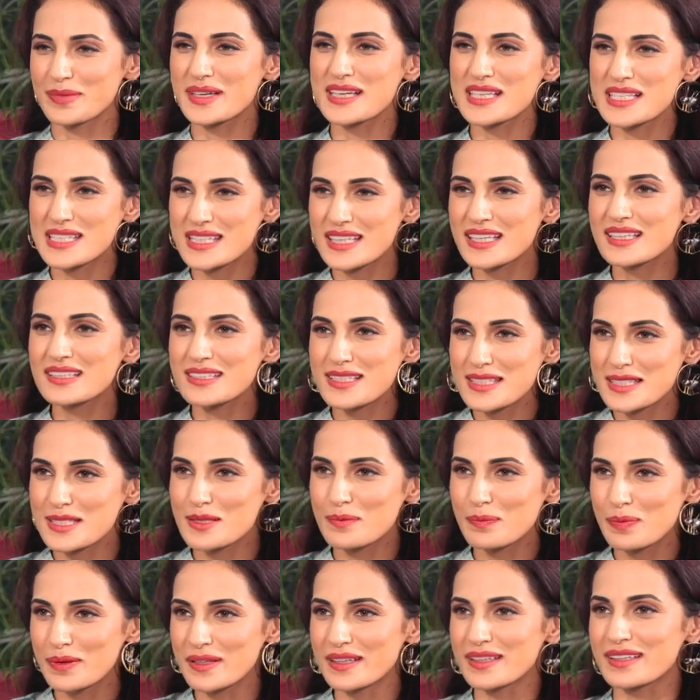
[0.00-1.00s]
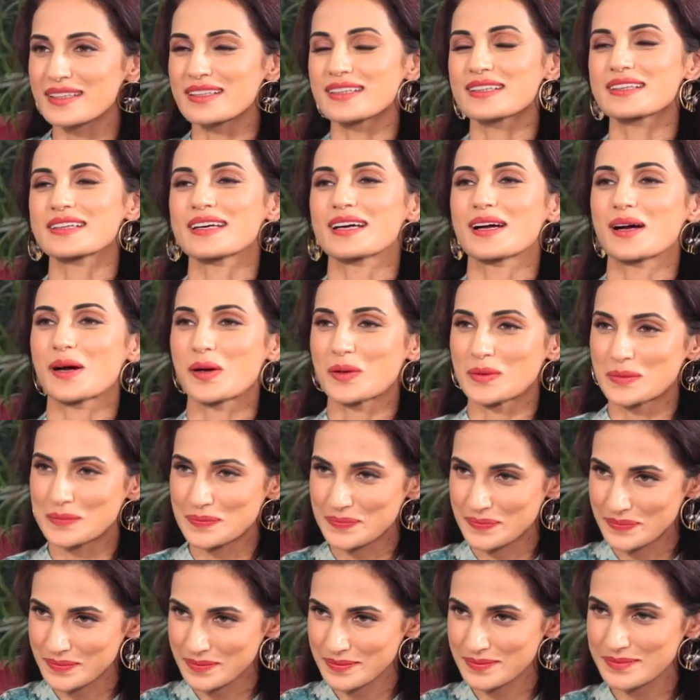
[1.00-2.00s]
listen. Basic discipline. Basic
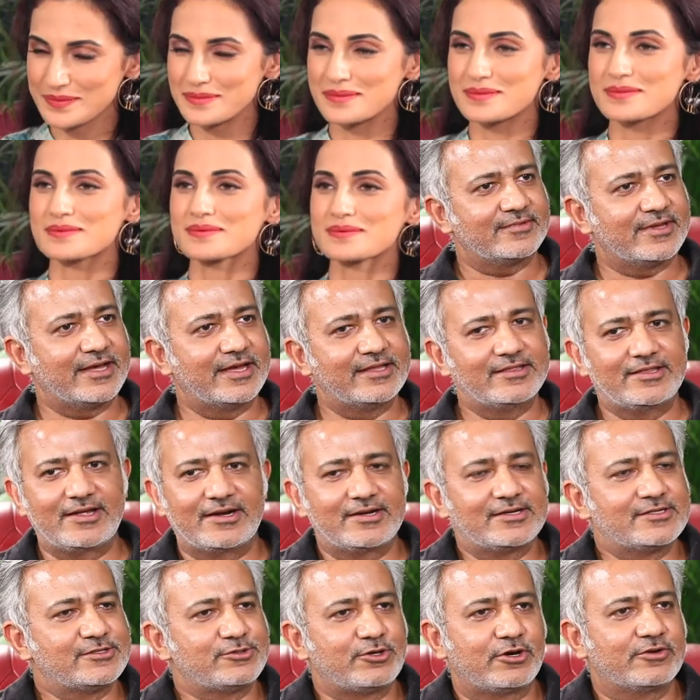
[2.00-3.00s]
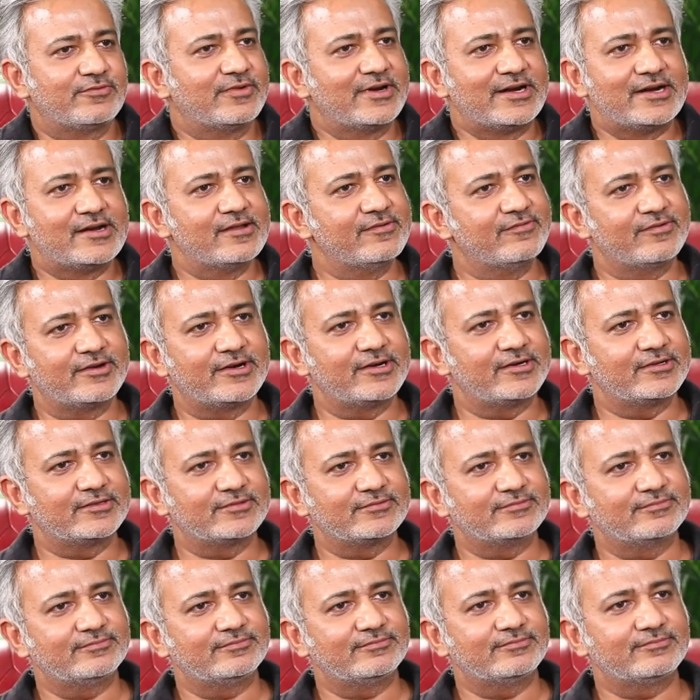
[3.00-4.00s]
discipline, that's it. And that is not very difficult.
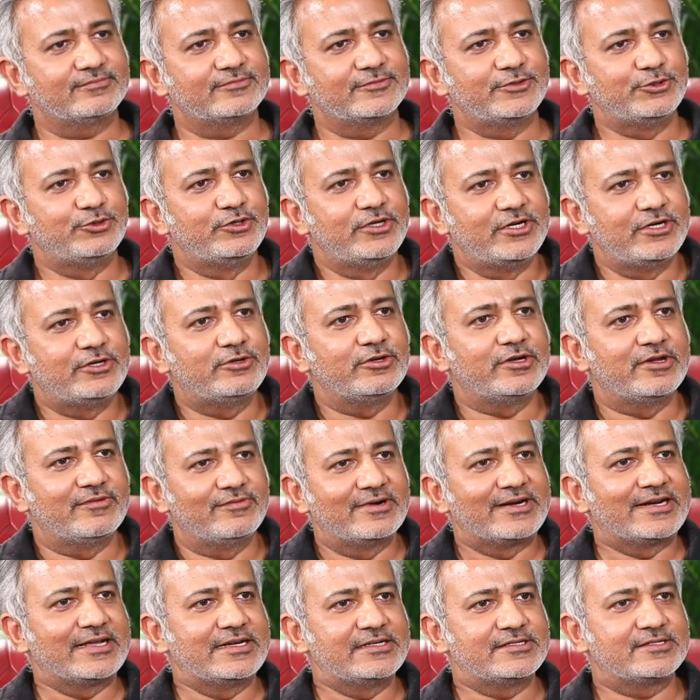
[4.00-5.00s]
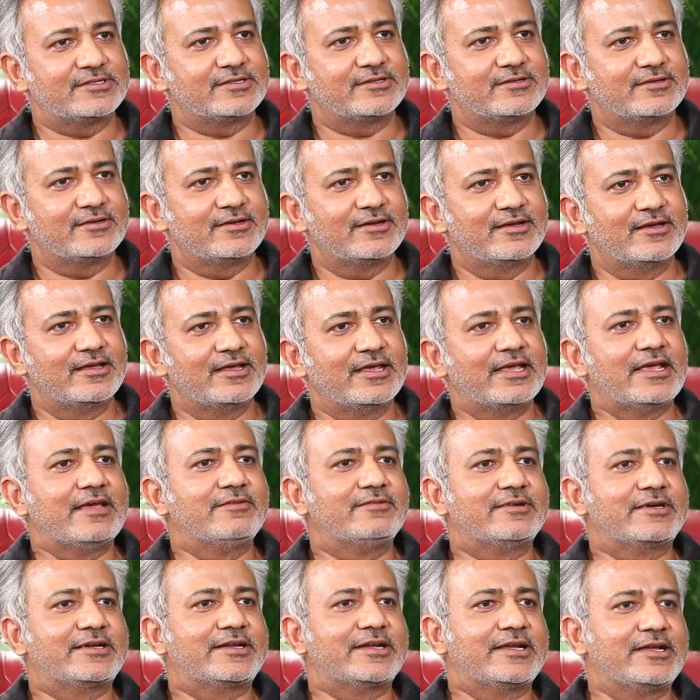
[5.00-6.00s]
You need to give attention.
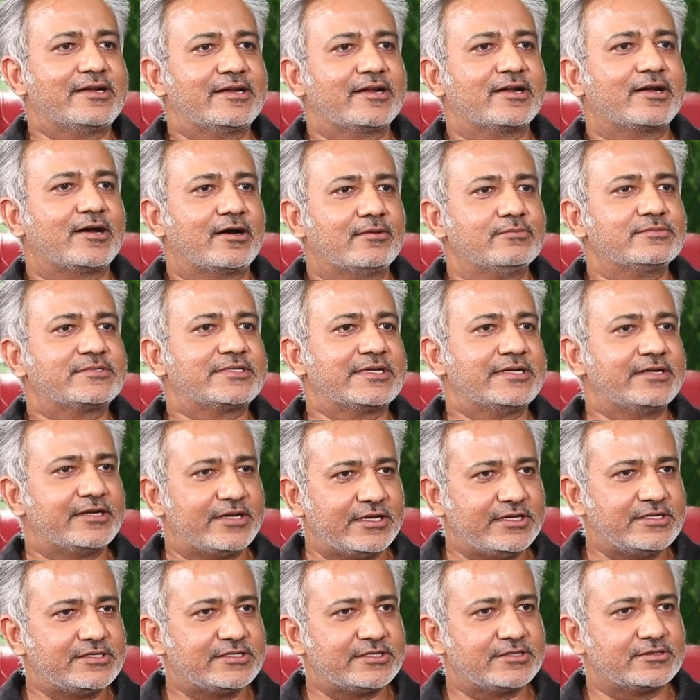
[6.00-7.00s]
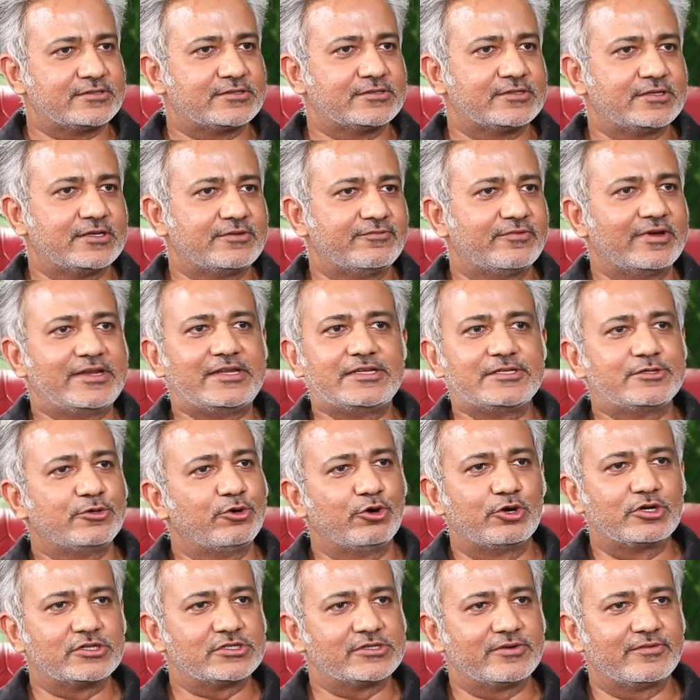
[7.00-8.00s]
If the trainer comes and teaches, when he
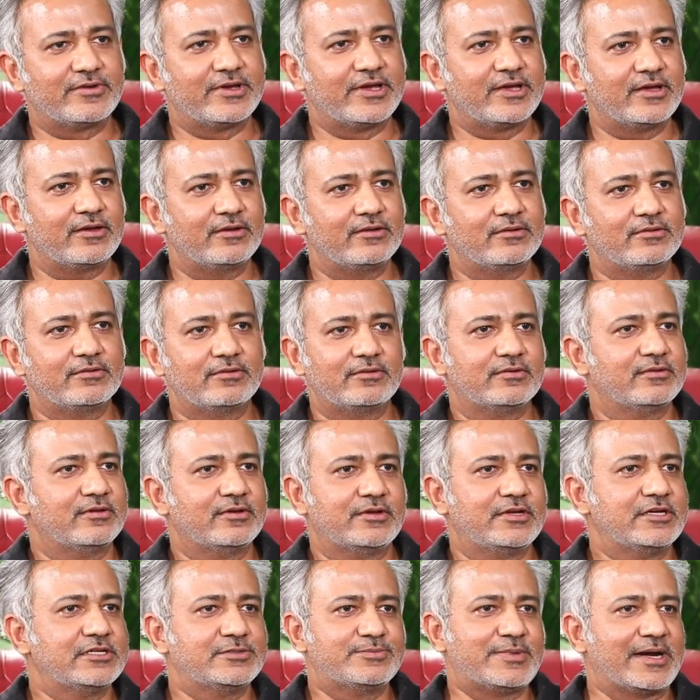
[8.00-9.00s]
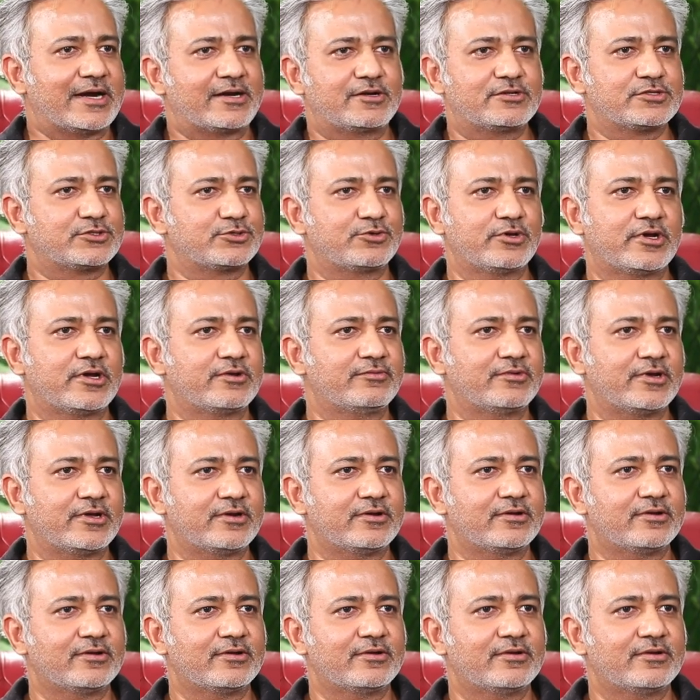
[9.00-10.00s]
goes away, he's back to square one,